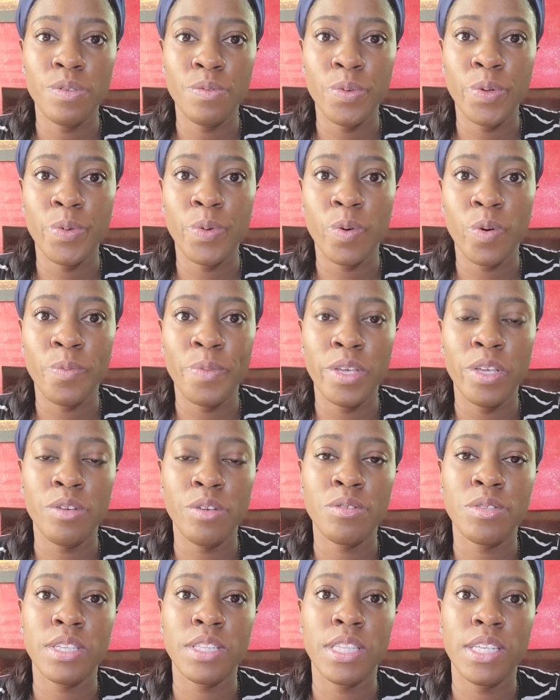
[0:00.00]
We will be
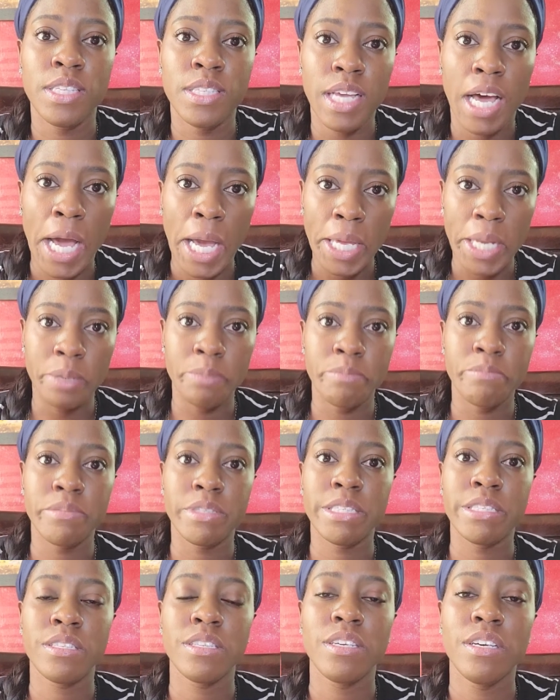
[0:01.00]
using these
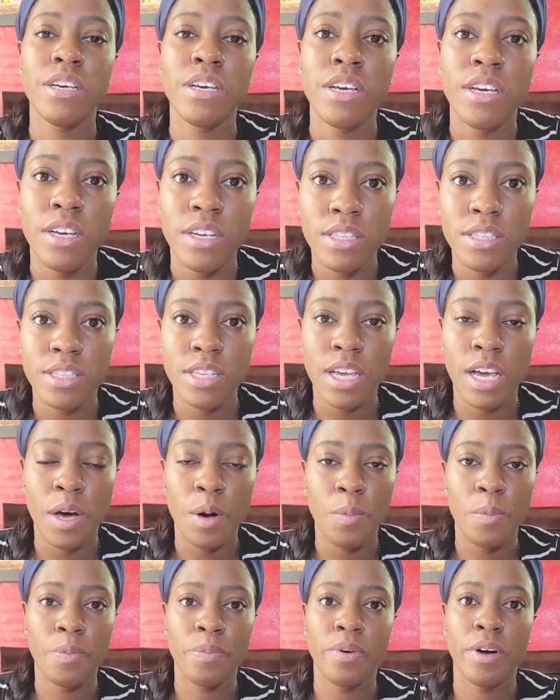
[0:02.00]
items to
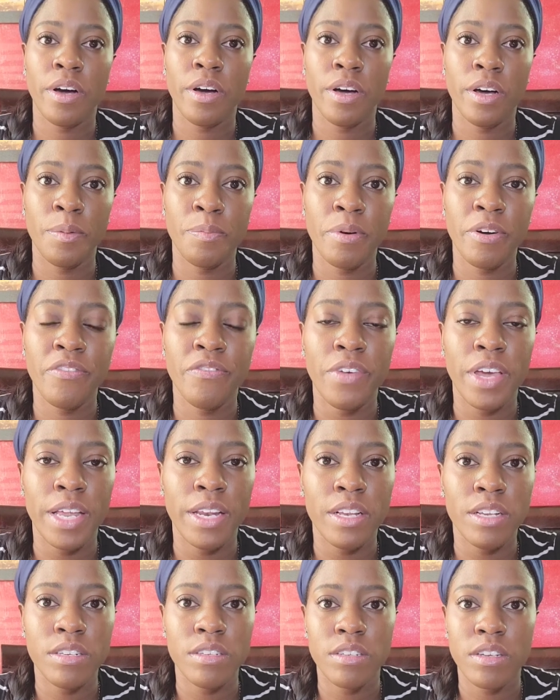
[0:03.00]
help
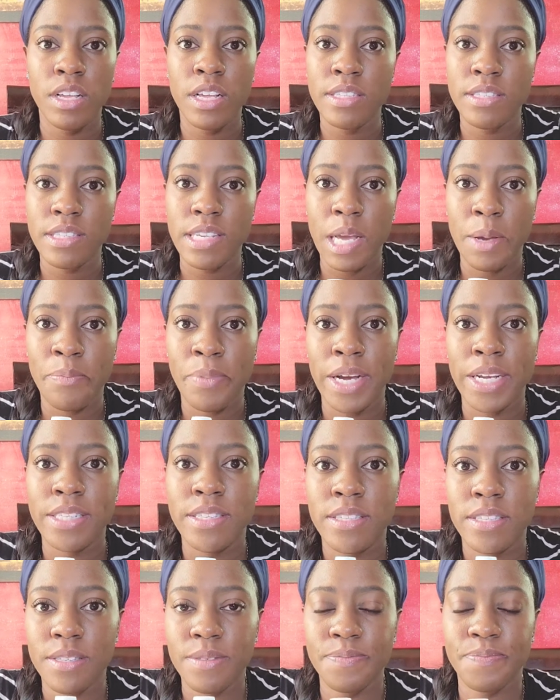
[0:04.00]
prevent insect
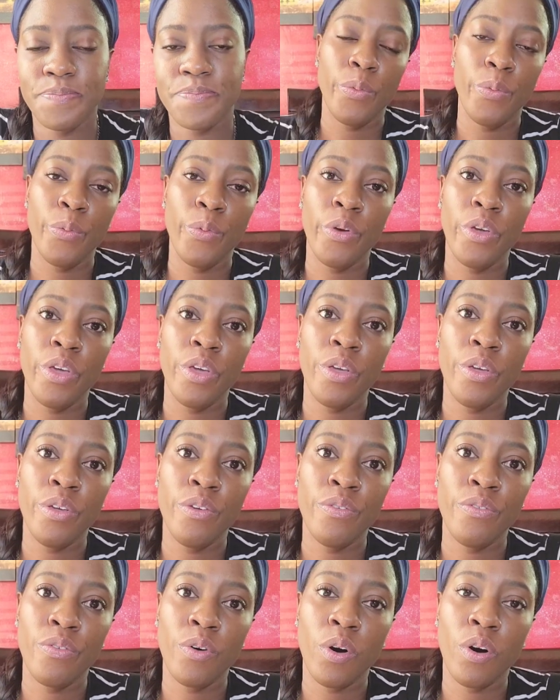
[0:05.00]
bites.
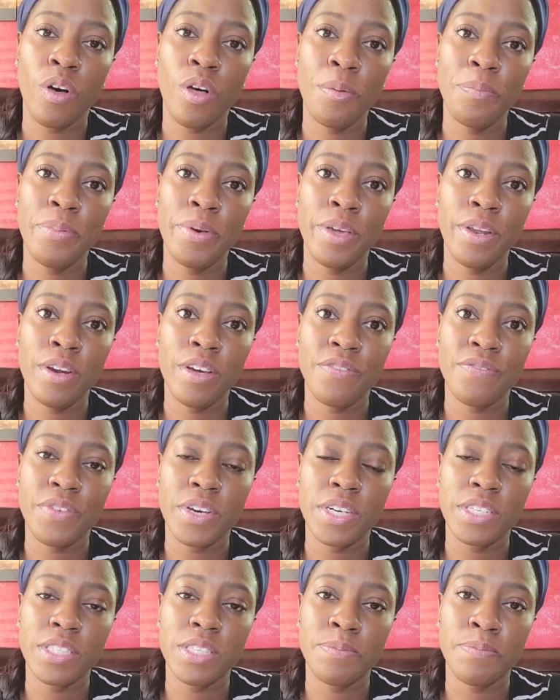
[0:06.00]
We've all been
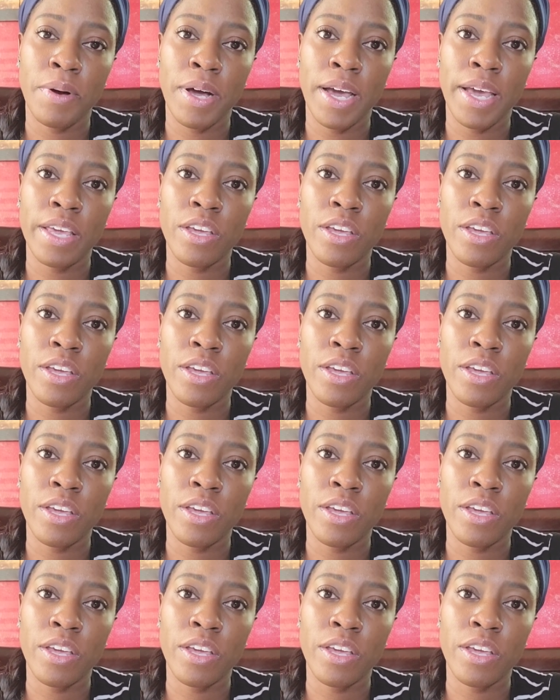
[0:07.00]
affected by